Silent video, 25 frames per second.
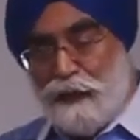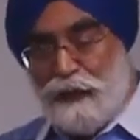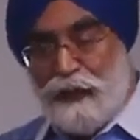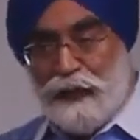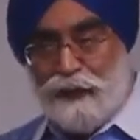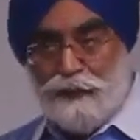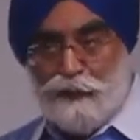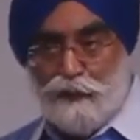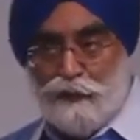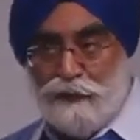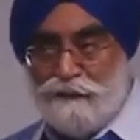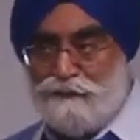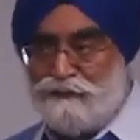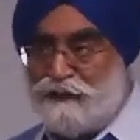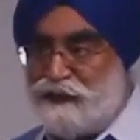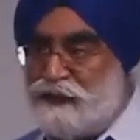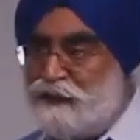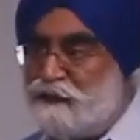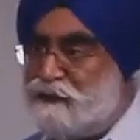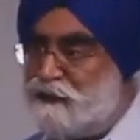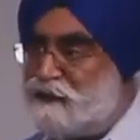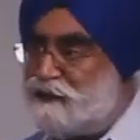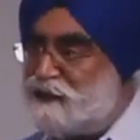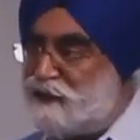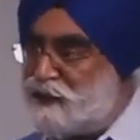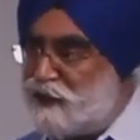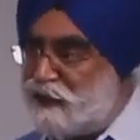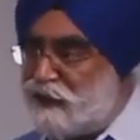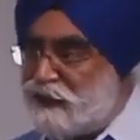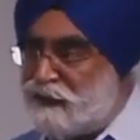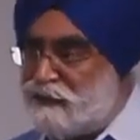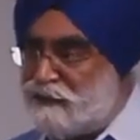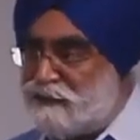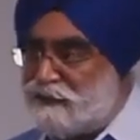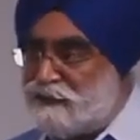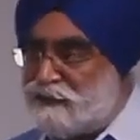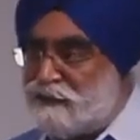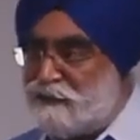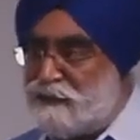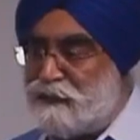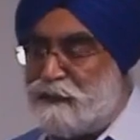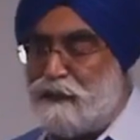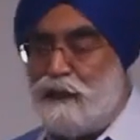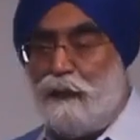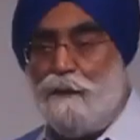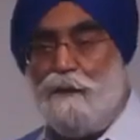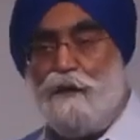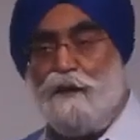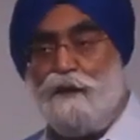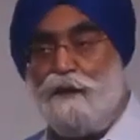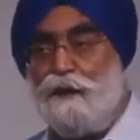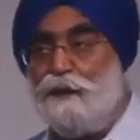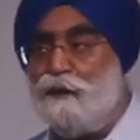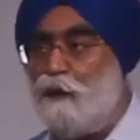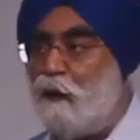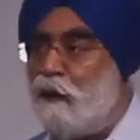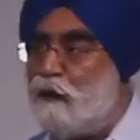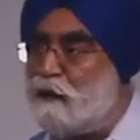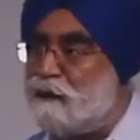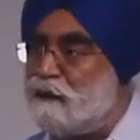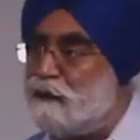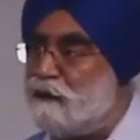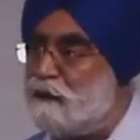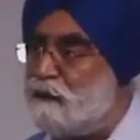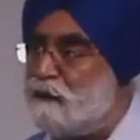And you have seen the studies. Come out with what?